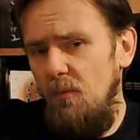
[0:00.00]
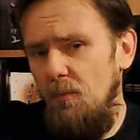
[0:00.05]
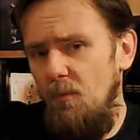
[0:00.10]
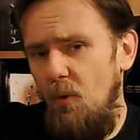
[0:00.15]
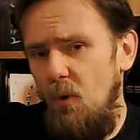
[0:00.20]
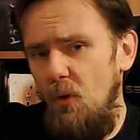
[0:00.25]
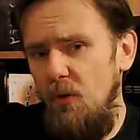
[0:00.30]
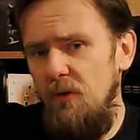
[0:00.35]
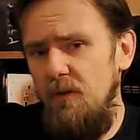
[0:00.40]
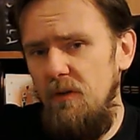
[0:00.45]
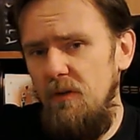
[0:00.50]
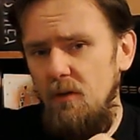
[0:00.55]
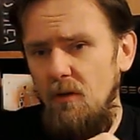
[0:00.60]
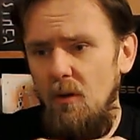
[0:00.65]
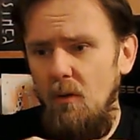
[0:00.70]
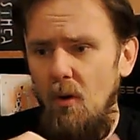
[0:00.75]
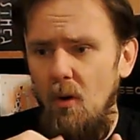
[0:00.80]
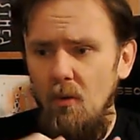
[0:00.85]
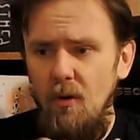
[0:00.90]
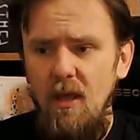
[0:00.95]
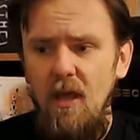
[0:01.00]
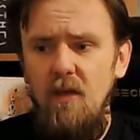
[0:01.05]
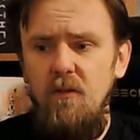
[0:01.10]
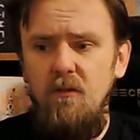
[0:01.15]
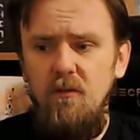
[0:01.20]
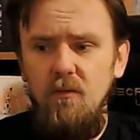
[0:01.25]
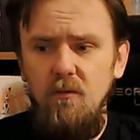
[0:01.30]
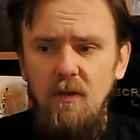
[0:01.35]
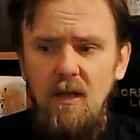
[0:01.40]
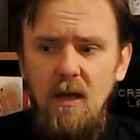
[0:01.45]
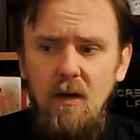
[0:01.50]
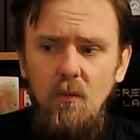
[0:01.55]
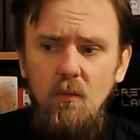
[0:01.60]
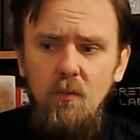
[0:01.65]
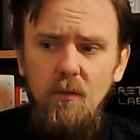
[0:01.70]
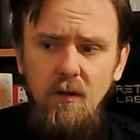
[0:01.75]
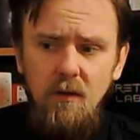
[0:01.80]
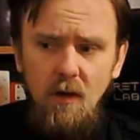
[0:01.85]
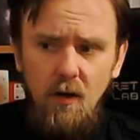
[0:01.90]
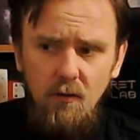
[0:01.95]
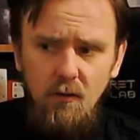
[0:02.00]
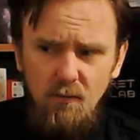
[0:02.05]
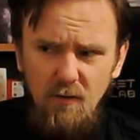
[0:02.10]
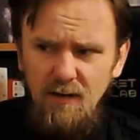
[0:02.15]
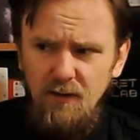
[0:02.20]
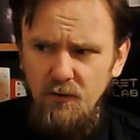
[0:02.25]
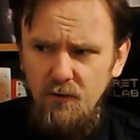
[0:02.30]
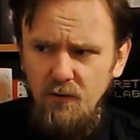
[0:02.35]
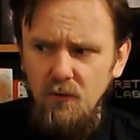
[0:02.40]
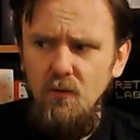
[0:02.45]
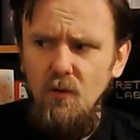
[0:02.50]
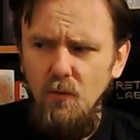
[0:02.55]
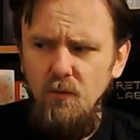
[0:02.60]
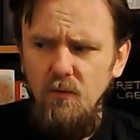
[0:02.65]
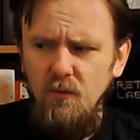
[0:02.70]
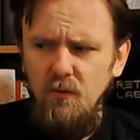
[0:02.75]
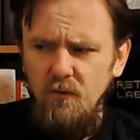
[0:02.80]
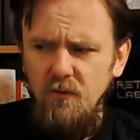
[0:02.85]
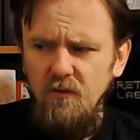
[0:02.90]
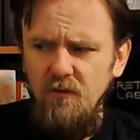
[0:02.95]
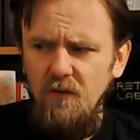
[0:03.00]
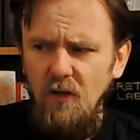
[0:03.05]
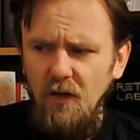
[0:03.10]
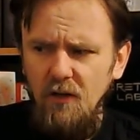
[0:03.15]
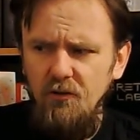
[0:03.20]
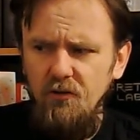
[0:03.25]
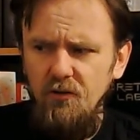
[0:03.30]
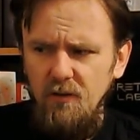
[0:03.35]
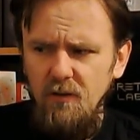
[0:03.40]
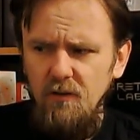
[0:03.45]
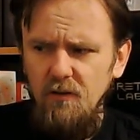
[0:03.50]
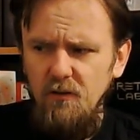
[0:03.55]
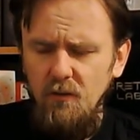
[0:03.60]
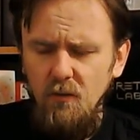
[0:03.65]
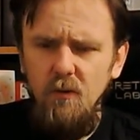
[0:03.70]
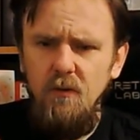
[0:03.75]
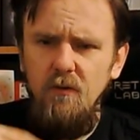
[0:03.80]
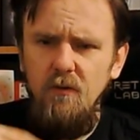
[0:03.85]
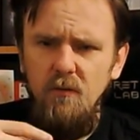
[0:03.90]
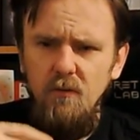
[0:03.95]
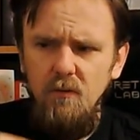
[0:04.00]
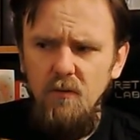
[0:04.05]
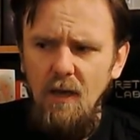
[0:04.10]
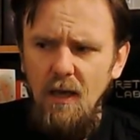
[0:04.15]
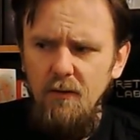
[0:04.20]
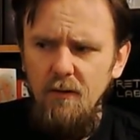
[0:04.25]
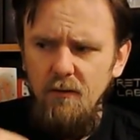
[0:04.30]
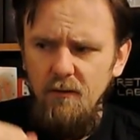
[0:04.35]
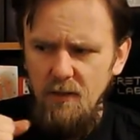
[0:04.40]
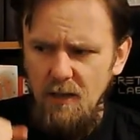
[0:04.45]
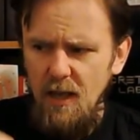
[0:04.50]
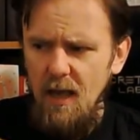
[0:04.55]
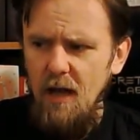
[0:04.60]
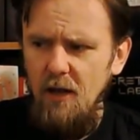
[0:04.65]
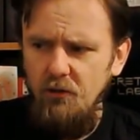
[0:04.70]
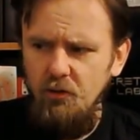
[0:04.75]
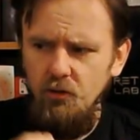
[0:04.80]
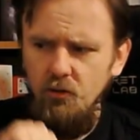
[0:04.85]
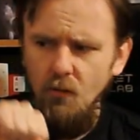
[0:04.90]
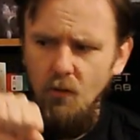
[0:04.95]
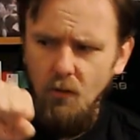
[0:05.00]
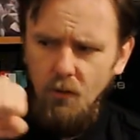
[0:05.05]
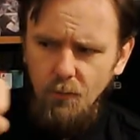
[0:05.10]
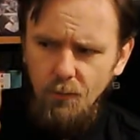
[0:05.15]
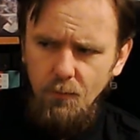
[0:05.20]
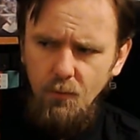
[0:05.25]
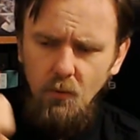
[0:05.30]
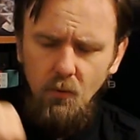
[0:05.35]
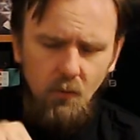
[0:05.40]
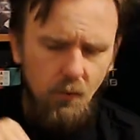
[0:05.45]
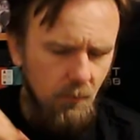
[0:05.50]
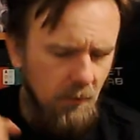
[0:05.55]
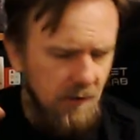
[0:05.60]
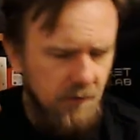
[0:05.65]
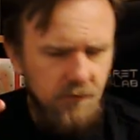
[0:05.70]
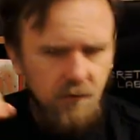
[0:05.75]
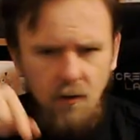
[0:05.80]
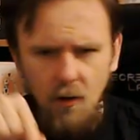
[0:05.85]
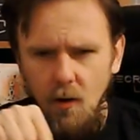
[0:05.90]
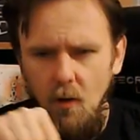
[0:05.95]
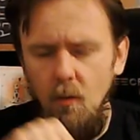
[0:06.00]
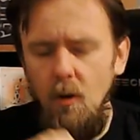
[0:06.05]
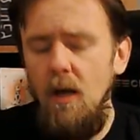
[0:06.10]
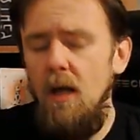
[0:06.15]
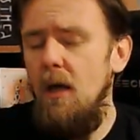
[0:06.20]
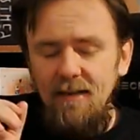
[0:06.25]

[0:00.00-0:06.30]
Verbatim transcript: some point and you go, okay, so now we are ready to go to this dungeon and do it together. Yeah, sure, boom, let's go.